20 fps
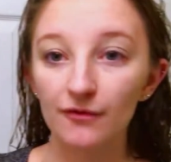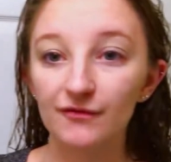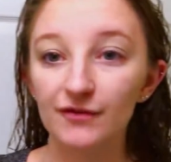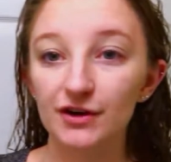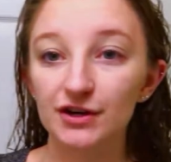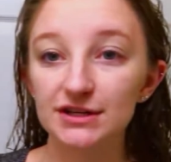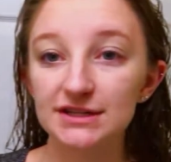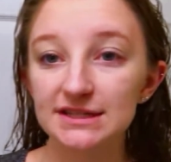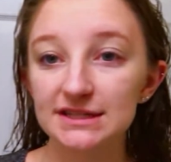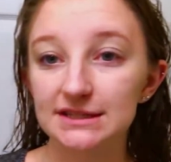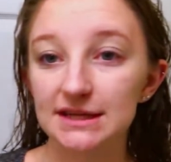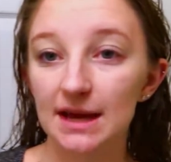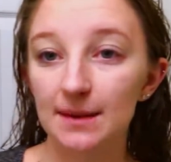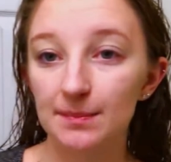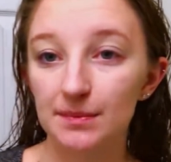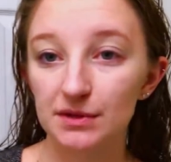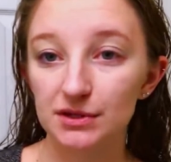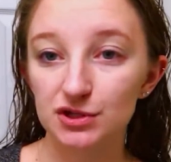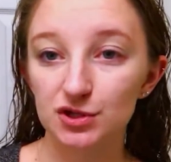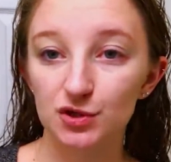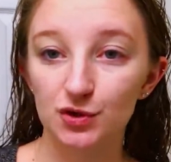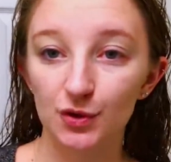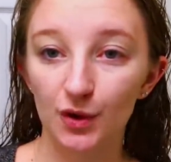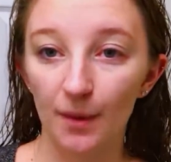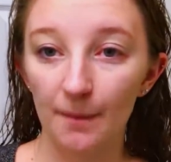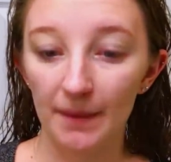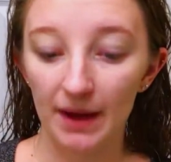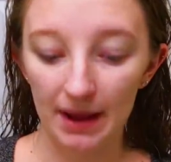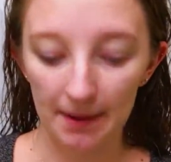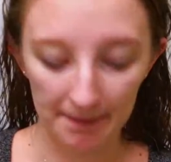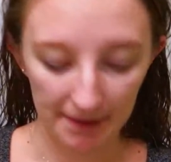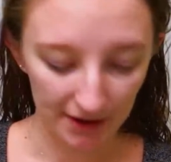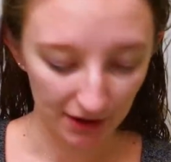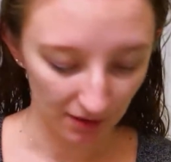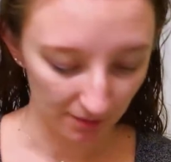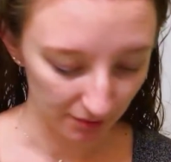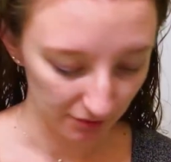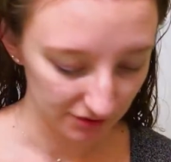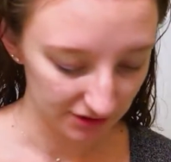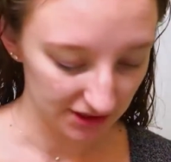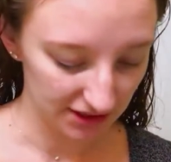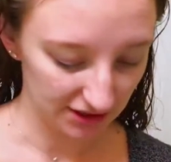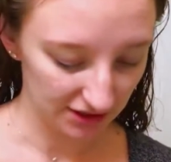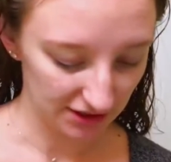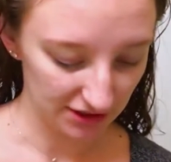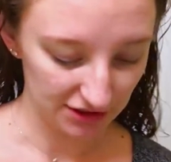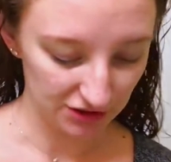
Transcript: First step to my makeup routine